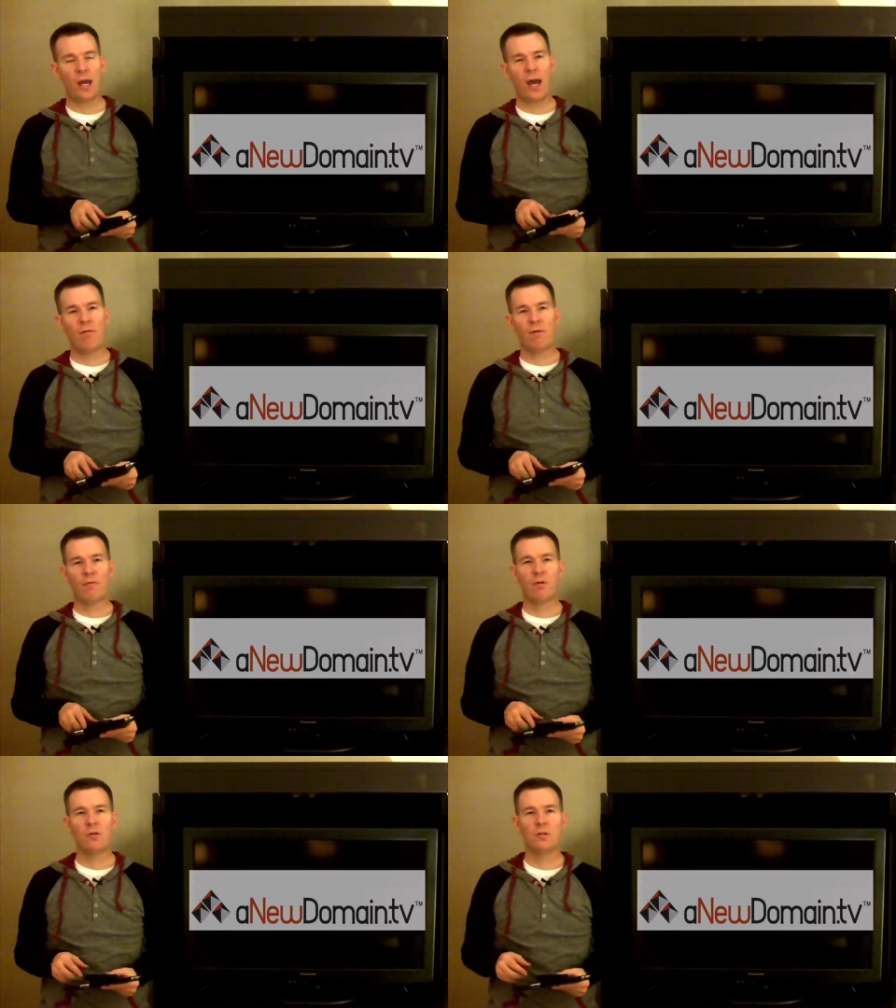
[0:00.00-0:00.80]
We have a
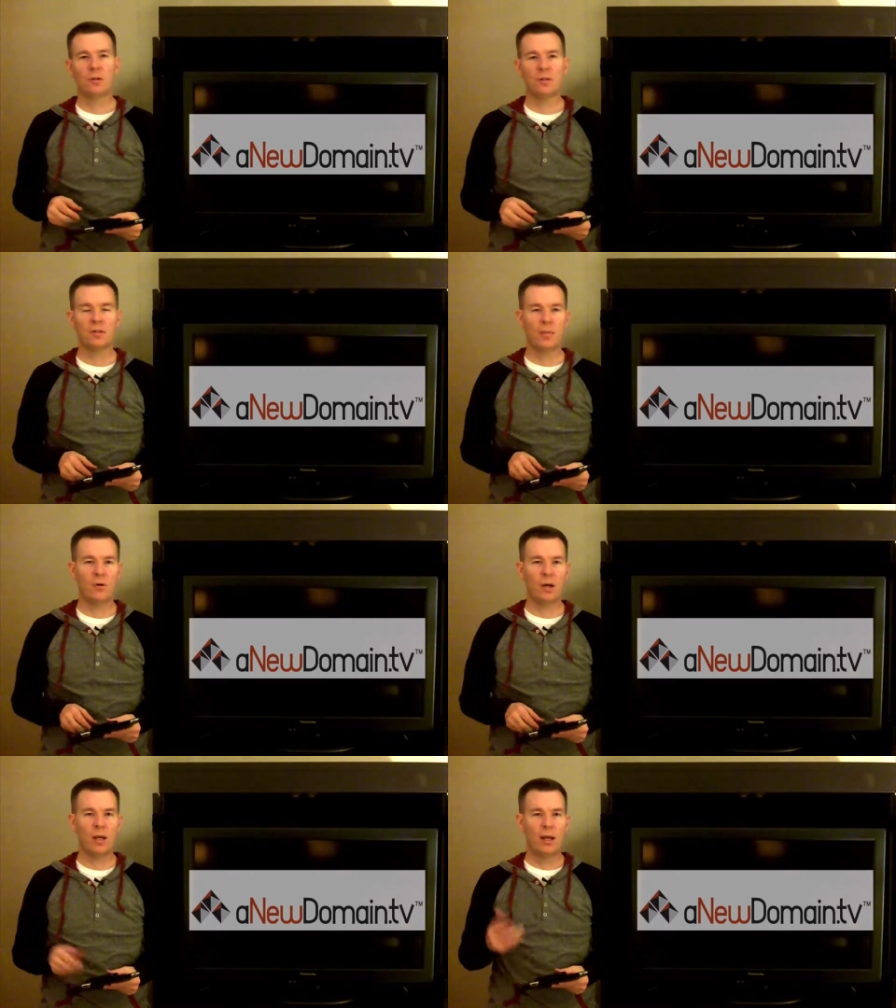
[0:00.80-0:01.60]
first look
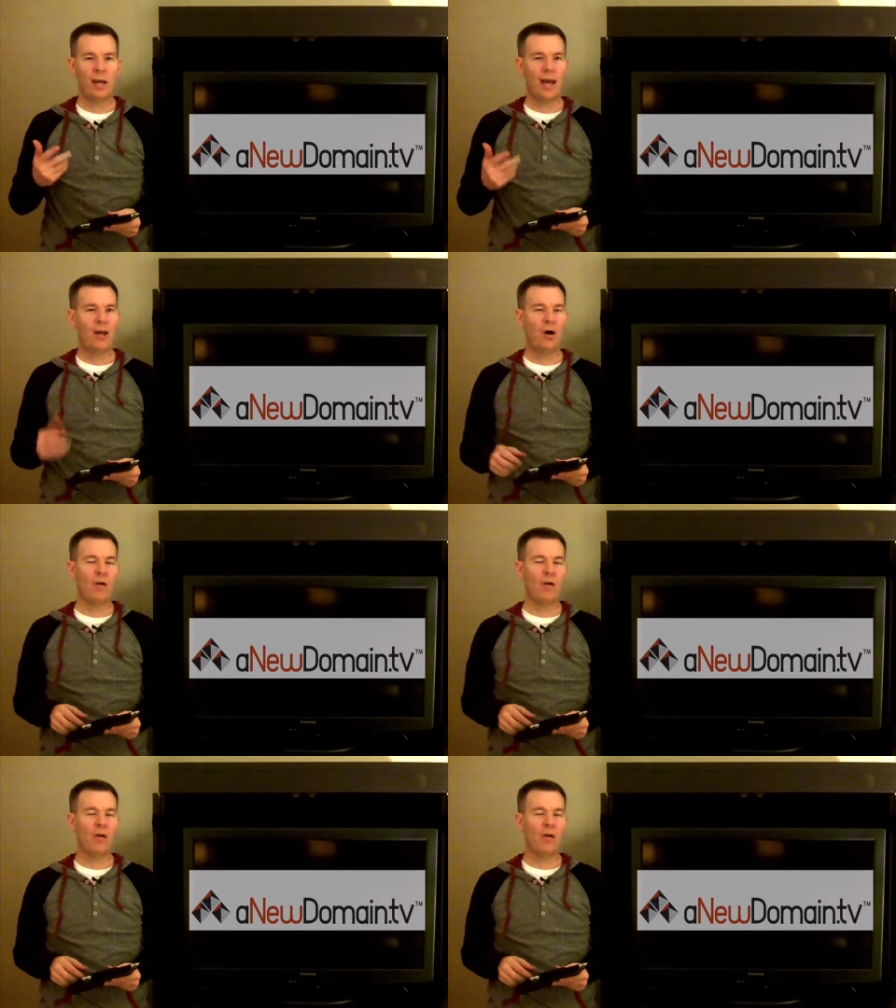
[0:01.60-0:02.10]
summary at